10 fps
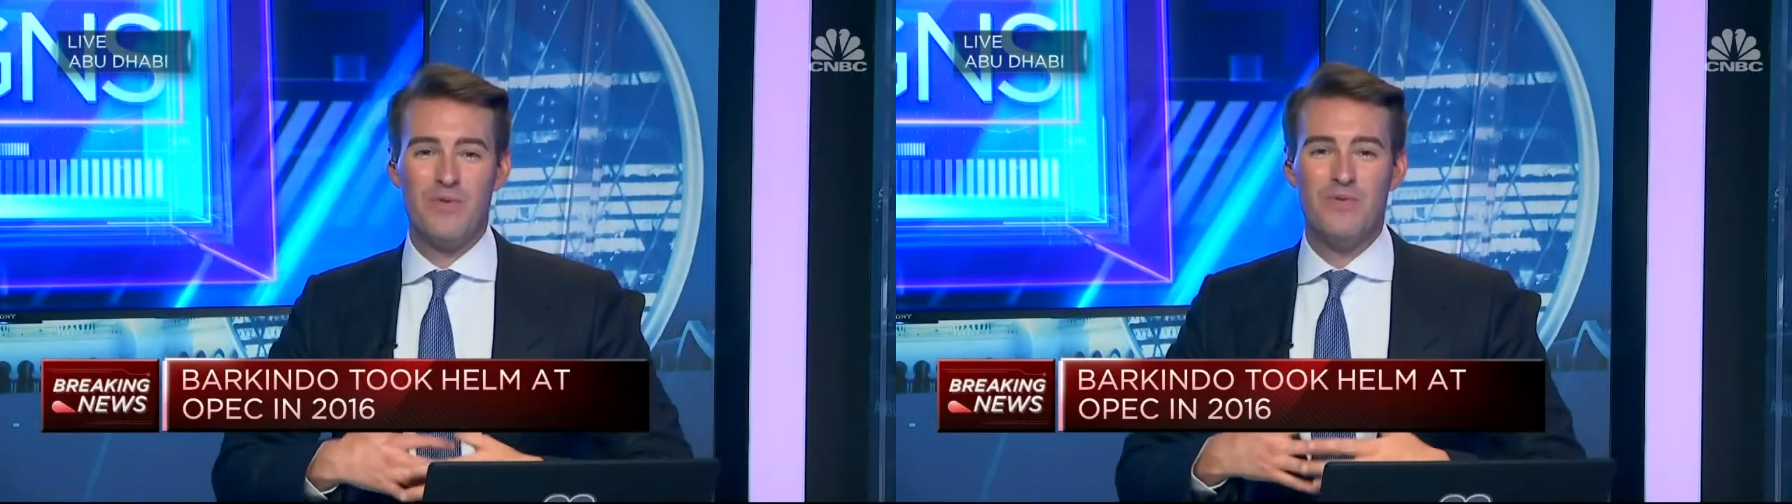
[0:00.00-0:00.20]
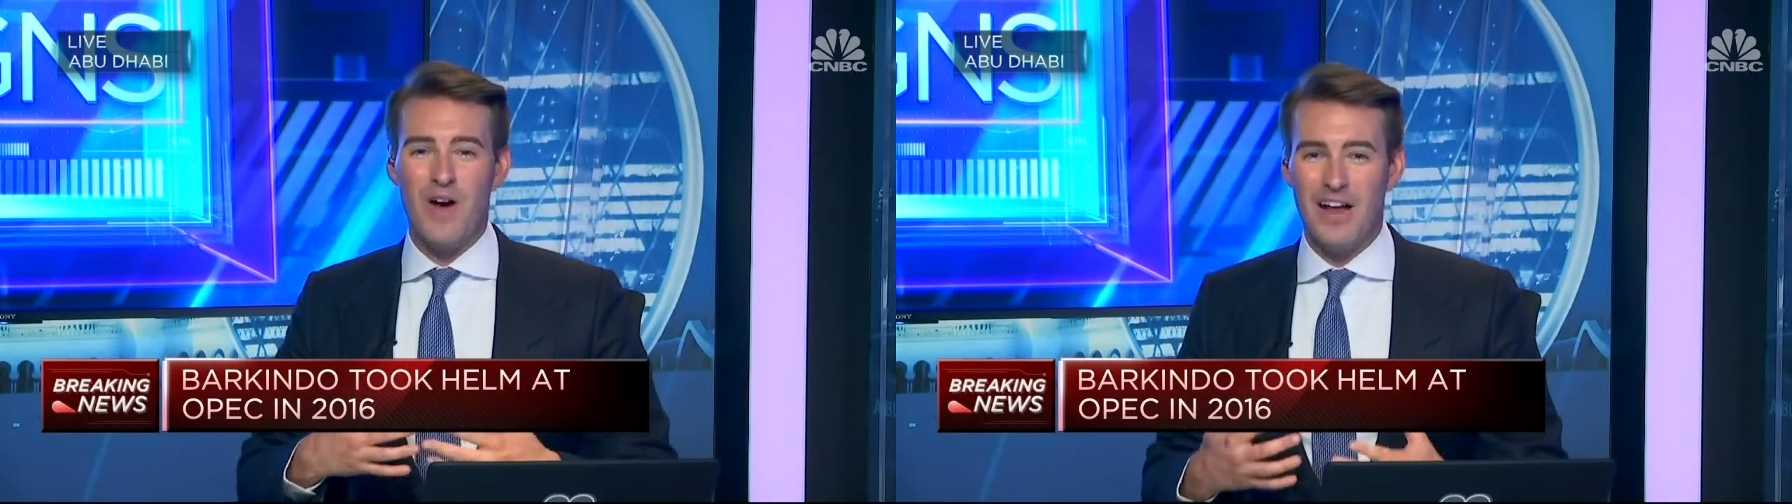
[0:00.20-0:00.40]

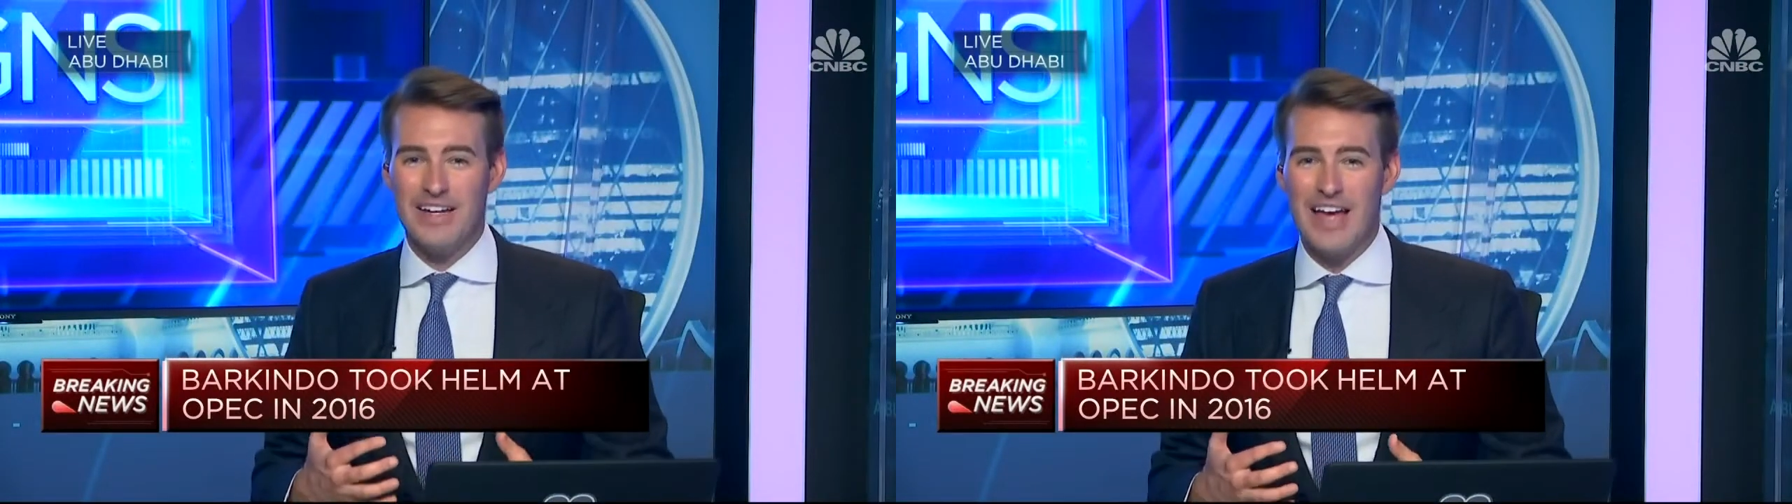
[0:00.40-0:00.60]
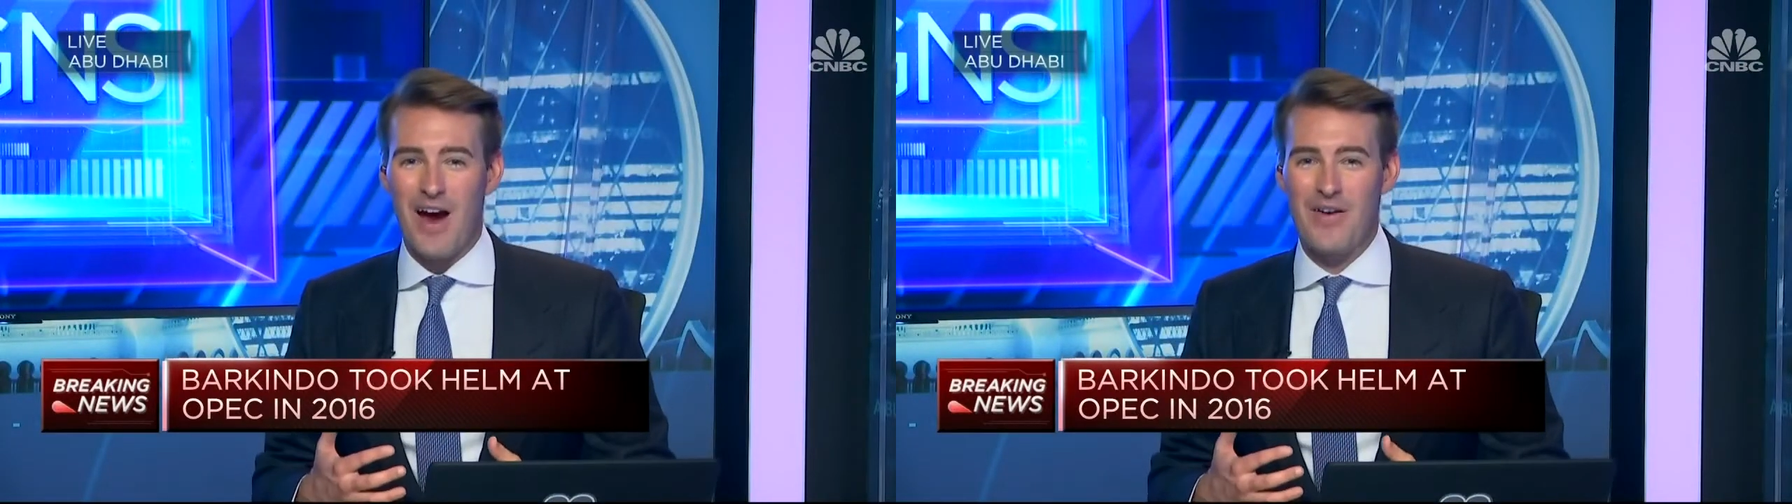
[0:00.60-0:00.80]

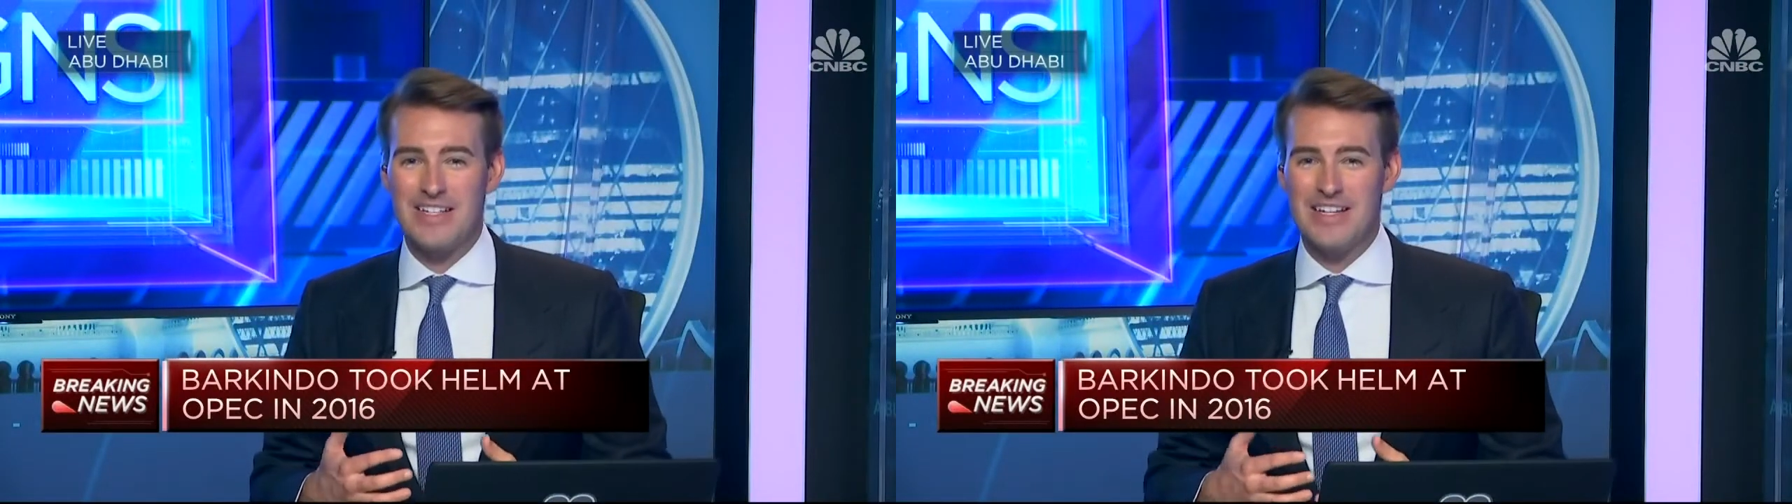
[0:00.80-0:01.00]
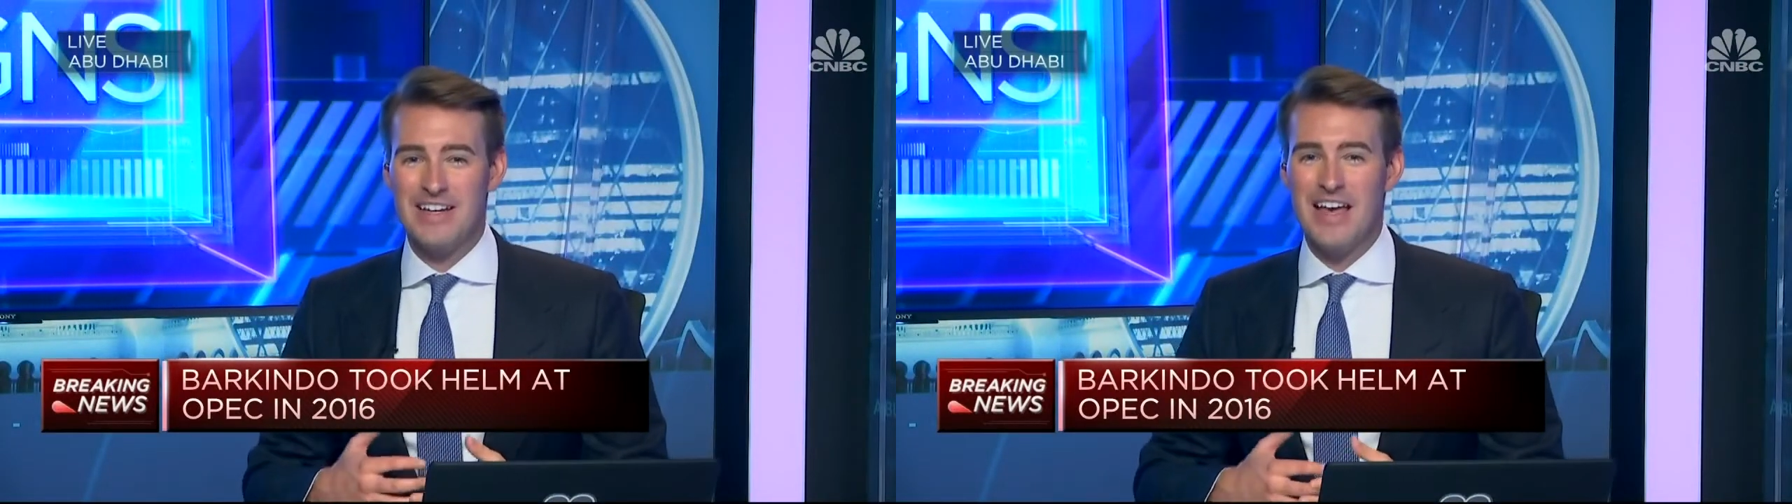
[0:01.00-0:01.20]
fun
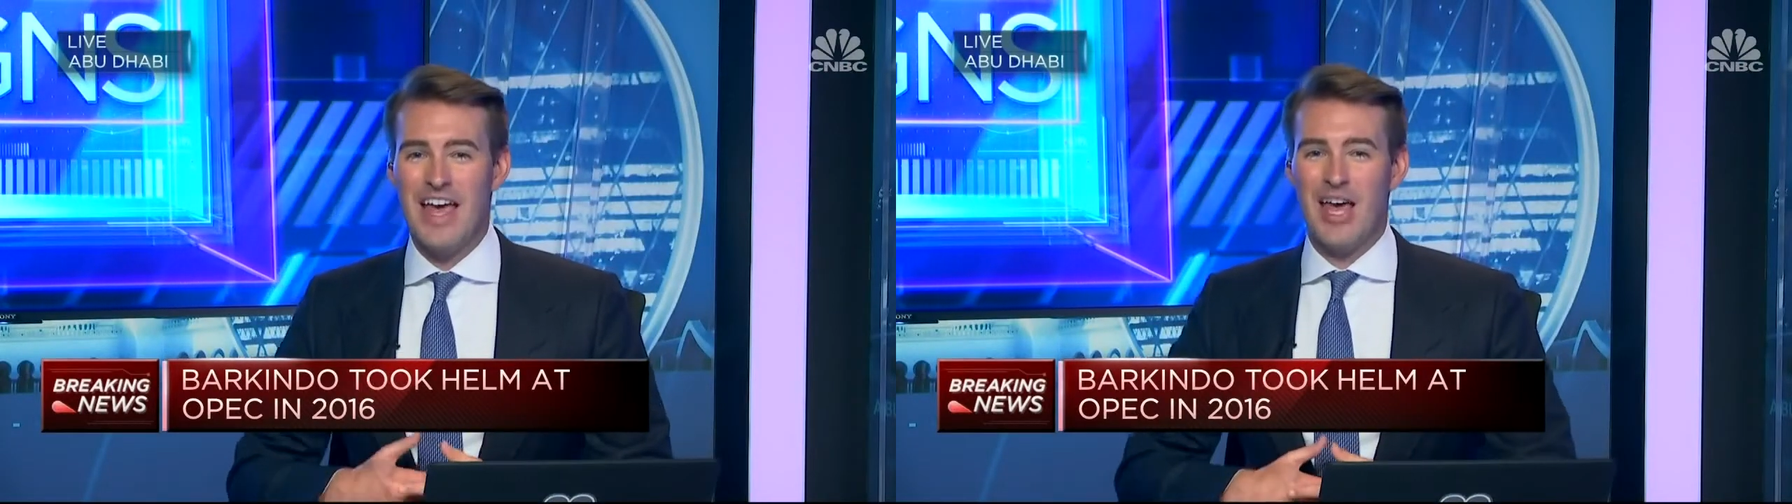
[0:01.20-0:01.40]
character.